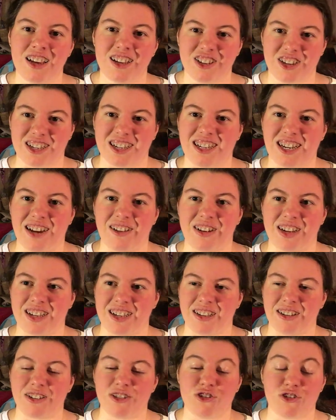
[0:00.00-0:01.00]
Check it out
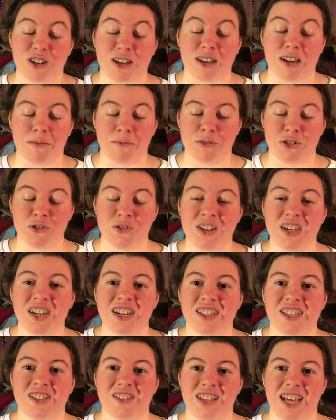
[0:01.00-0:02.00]
and come join
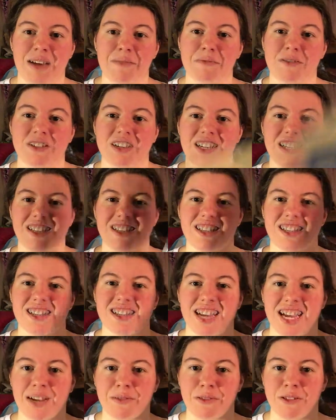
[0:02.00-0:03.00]
us. So that book is
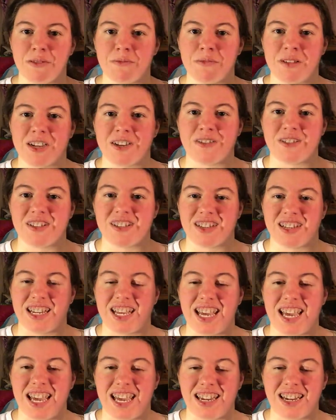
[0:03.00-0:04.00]
Night Road by Kristin
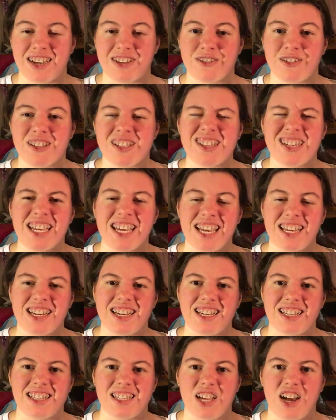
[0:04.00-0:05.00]
Hannah. Kristin
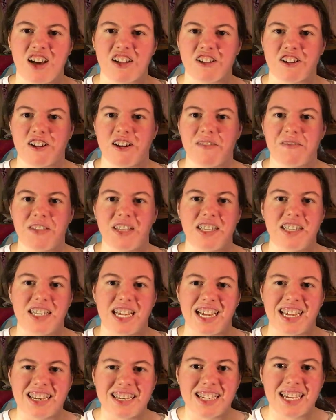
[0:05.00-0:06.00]
Hannah is the author of The
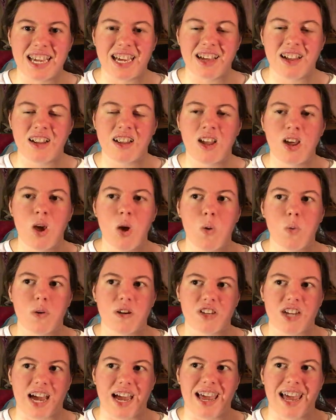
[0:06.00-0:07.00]
Nightingale,
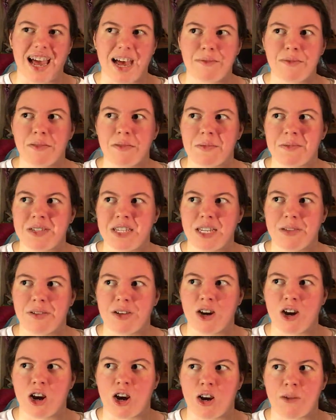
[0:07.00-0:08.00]
which I have on my
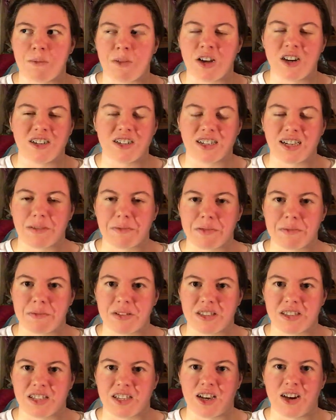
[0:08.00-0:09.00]
TBR. I bought it a couple
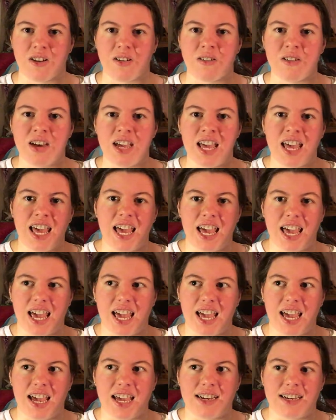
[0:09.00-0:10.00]
months ago
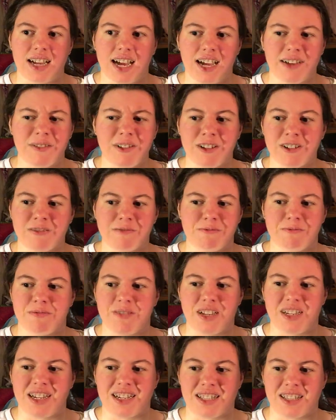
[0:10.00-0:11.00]
and I've heard
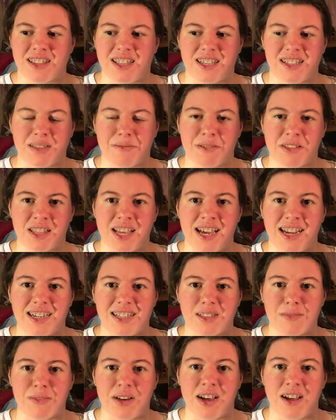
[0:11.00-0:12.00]
fantastic things about that
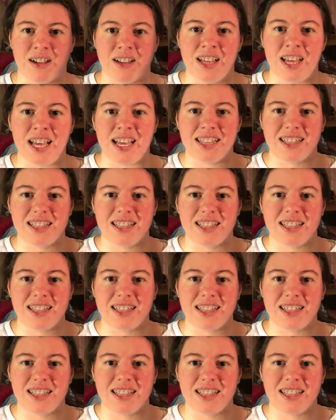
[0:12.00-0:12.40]
as well.